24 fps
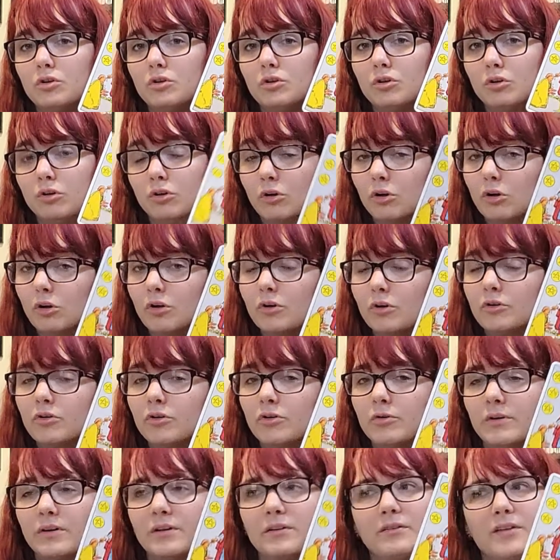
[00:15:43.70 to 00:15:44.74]
learn to
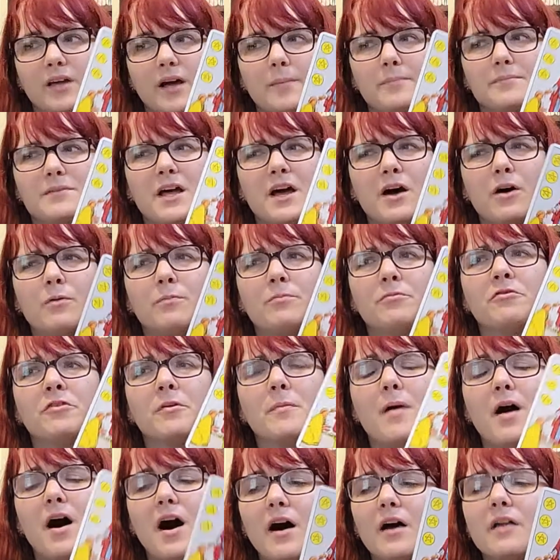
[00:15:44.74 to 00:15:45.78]
accept help from
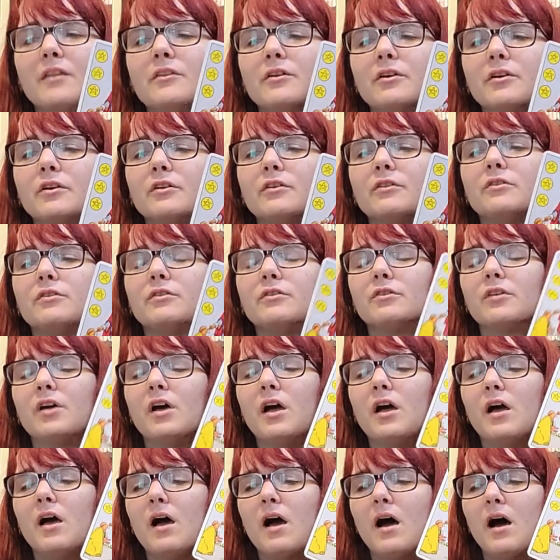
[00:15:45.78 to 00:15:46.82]
others,
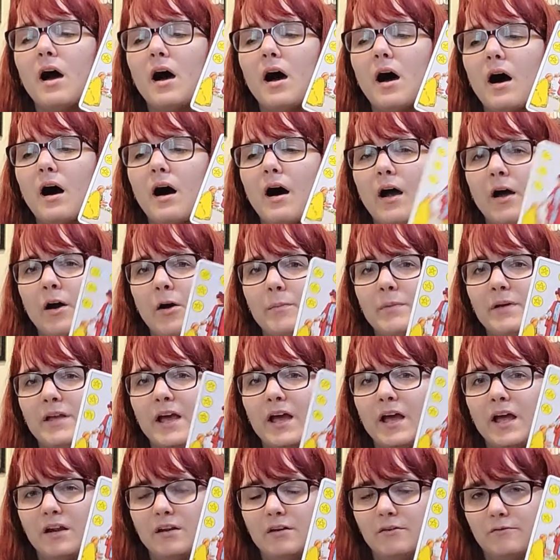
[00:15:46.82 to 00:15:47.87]
I'll be
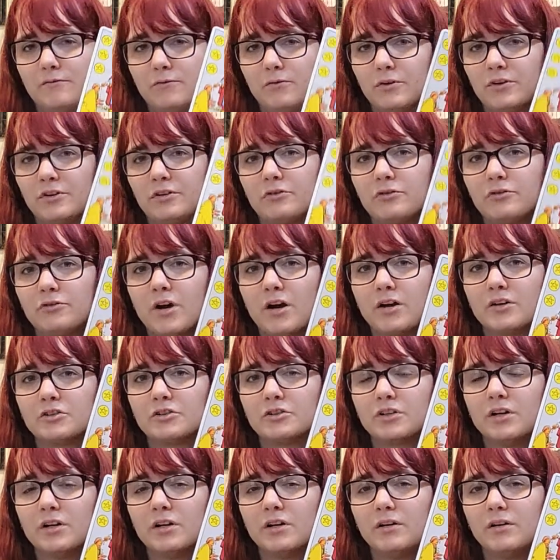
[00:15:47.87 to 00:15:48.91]
headed for
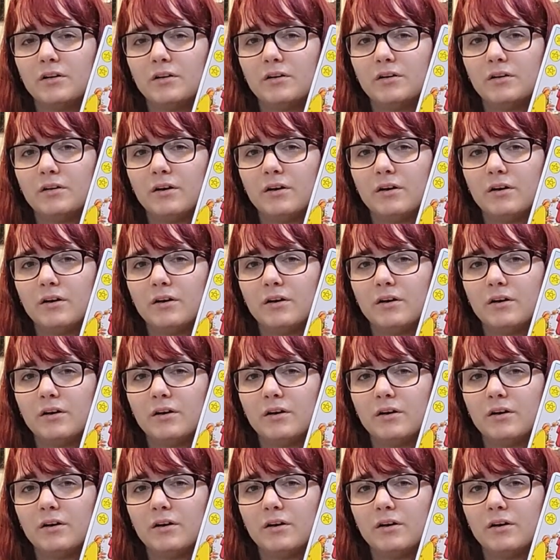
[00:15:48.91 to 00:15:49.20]
destruction.